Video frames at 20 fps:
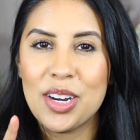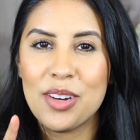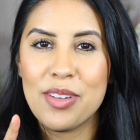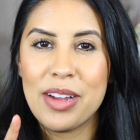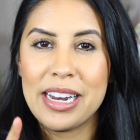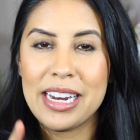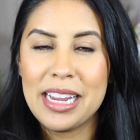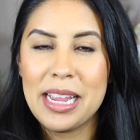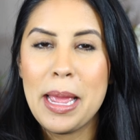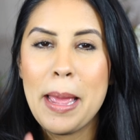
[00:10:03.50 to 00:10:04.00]

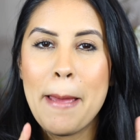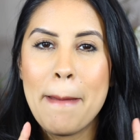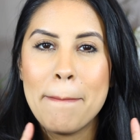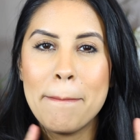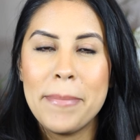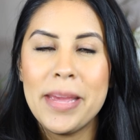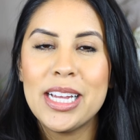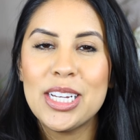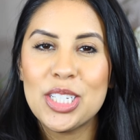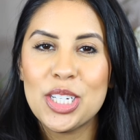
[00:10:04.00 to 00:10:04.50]
already,
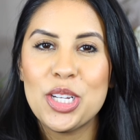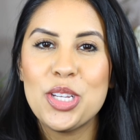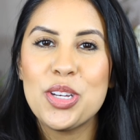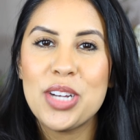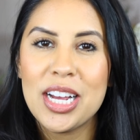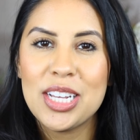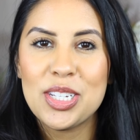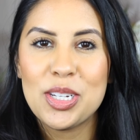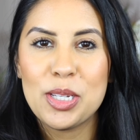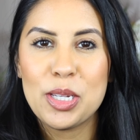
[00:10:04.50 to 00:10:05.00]
make sure you
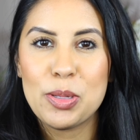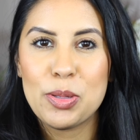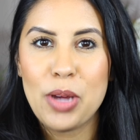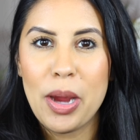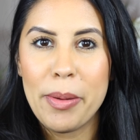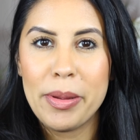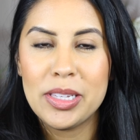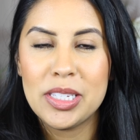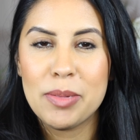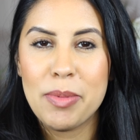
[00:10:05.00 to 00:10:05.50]
guys are
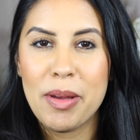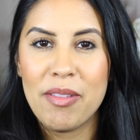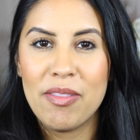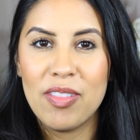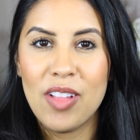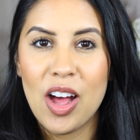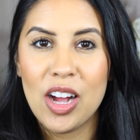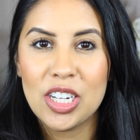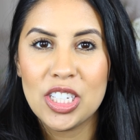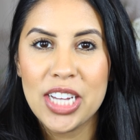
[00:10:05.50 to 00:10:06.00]
subscribing to my
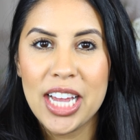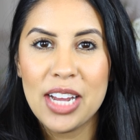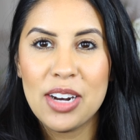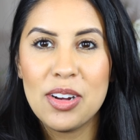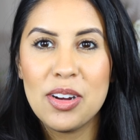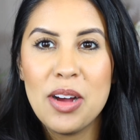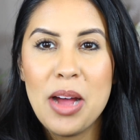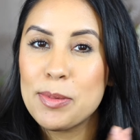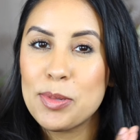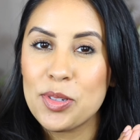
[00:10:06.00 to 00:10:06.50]
vlog
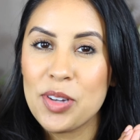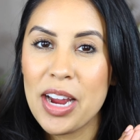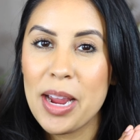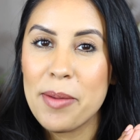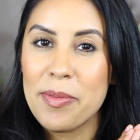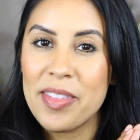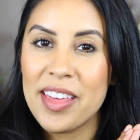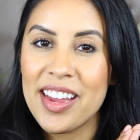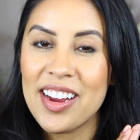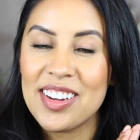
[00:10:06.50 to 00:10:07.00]
channel.
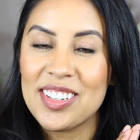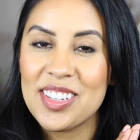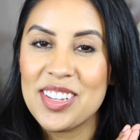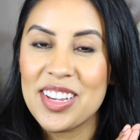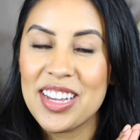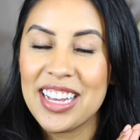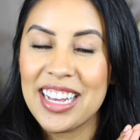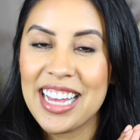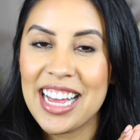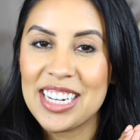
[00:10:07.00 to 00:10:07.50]
Subscribe there so you
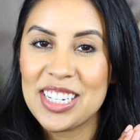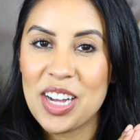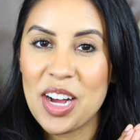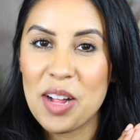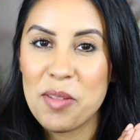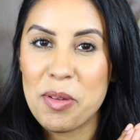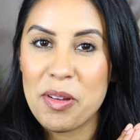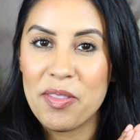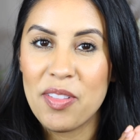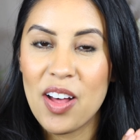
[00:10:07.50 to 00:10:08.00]
can catch
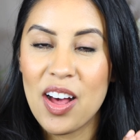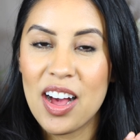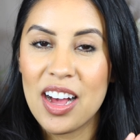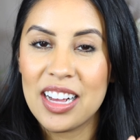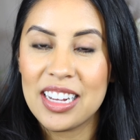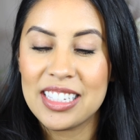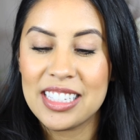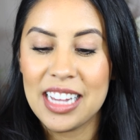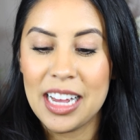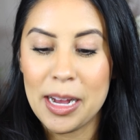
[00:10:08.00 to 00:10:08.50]
all my
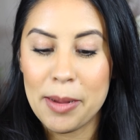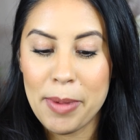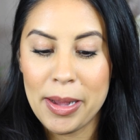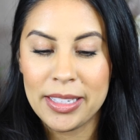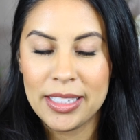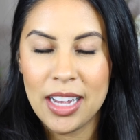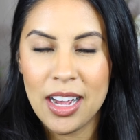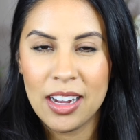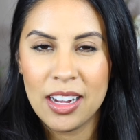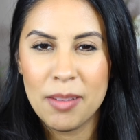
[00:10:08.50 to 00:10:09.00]
vlogs. I
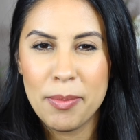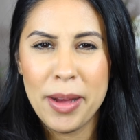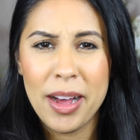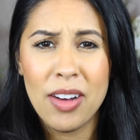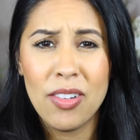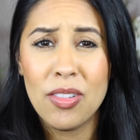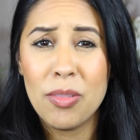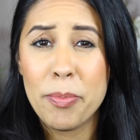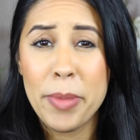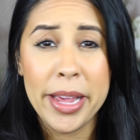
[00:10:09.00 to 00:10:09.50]
talk
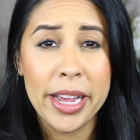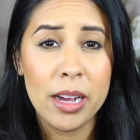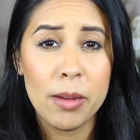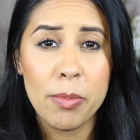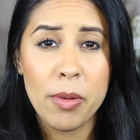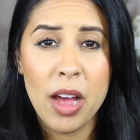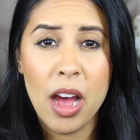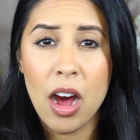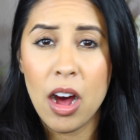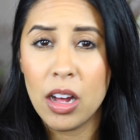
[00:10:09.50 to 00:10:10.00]
about
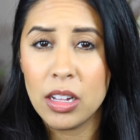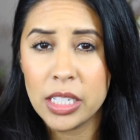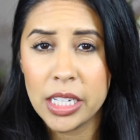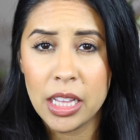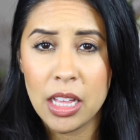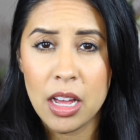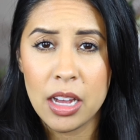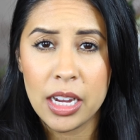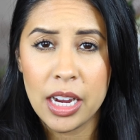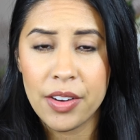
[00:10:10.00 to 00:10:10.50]
makeup all day
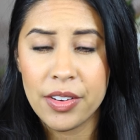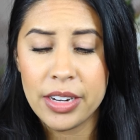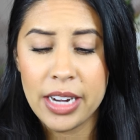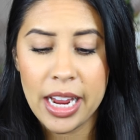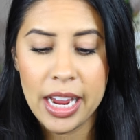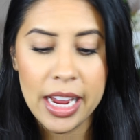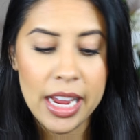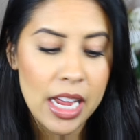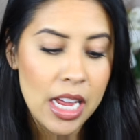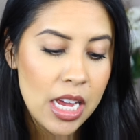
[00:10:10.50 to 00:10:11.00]
long, every
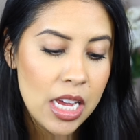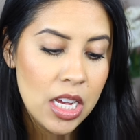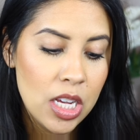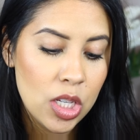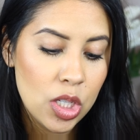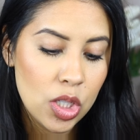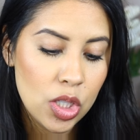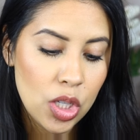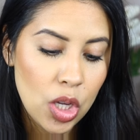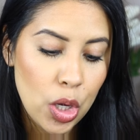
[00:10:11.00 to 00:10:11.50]
day,
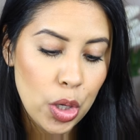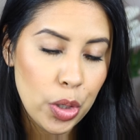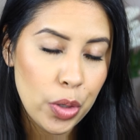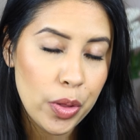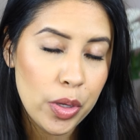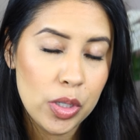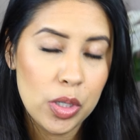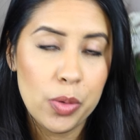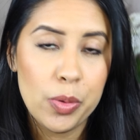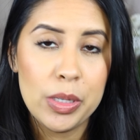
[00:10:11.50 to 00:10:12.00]
so
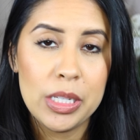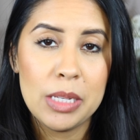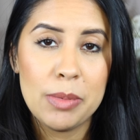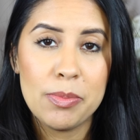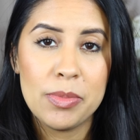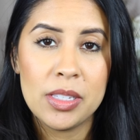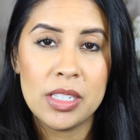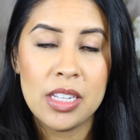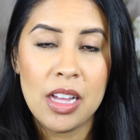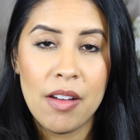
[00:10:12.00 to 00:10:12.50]
there's always some
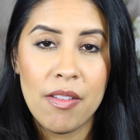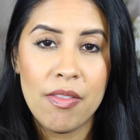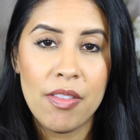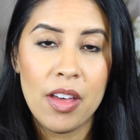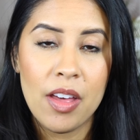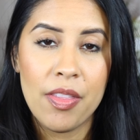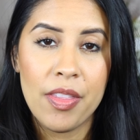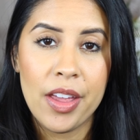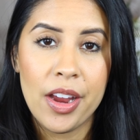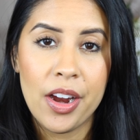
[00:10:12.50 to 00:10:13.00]
stuff
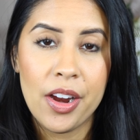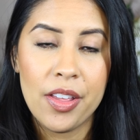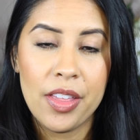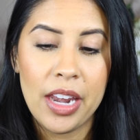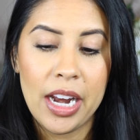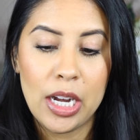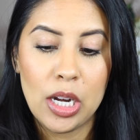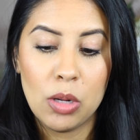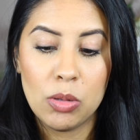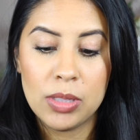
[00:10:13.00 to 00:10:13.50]
on there that
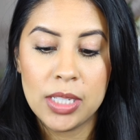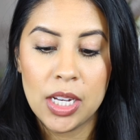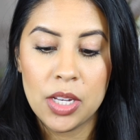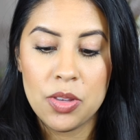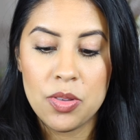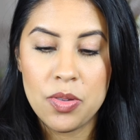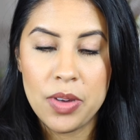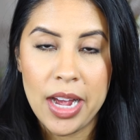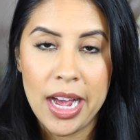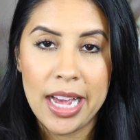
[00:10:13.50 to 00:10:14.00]
I don't tell
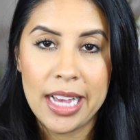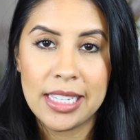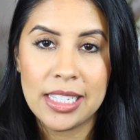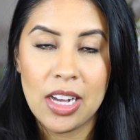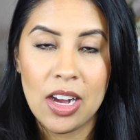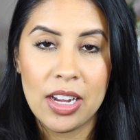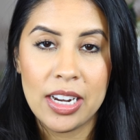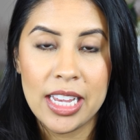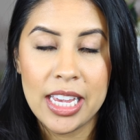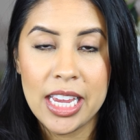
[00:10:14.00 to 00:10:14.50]
you guys
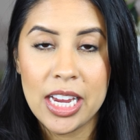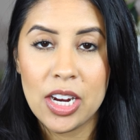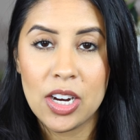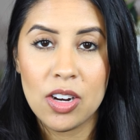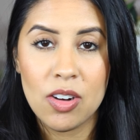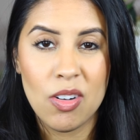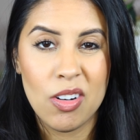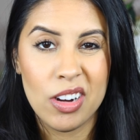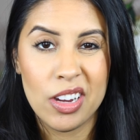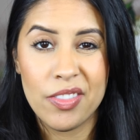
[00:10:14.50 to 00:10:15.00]
on here
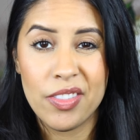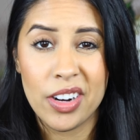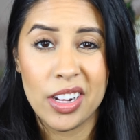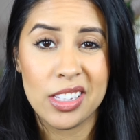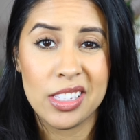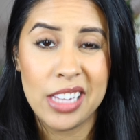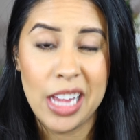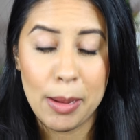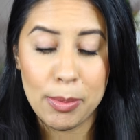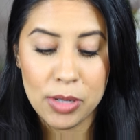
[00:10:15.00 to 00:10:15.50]
or even on
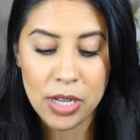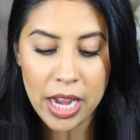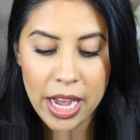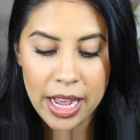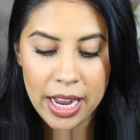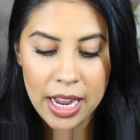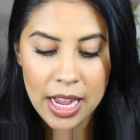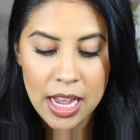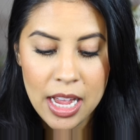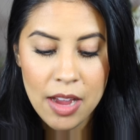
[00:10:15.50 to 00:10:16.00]
Snapchat.
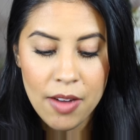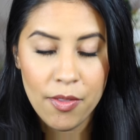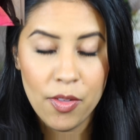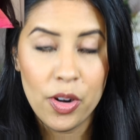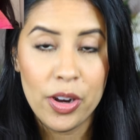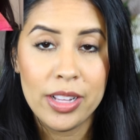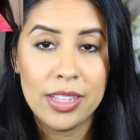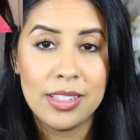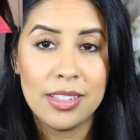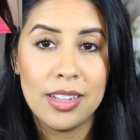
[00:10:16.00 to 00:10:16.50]

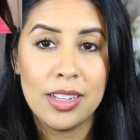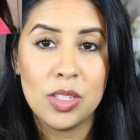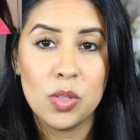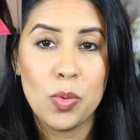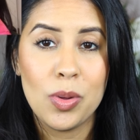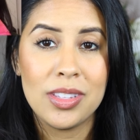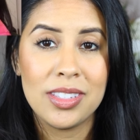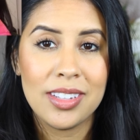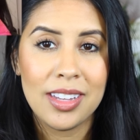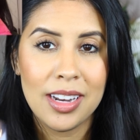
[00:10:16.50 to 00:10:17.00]
For instance,
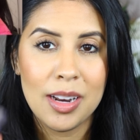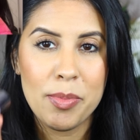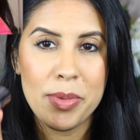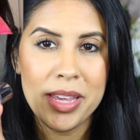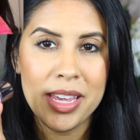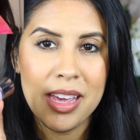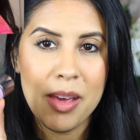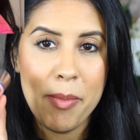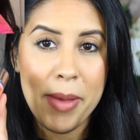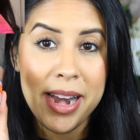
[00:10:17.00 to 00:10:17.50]
what's gonna
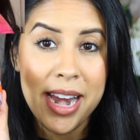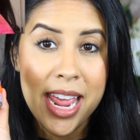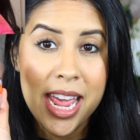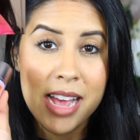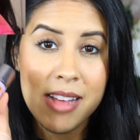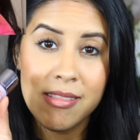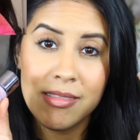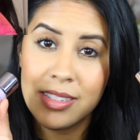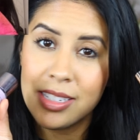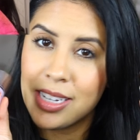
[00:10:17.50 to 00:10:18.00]
be on my
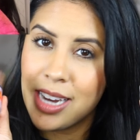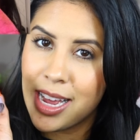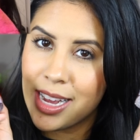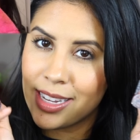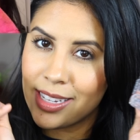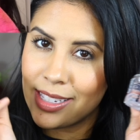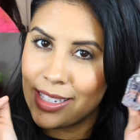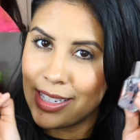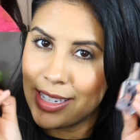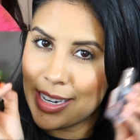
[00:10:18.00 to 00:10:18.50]
nails
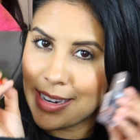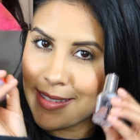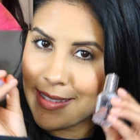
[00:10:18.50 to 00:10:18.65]
next.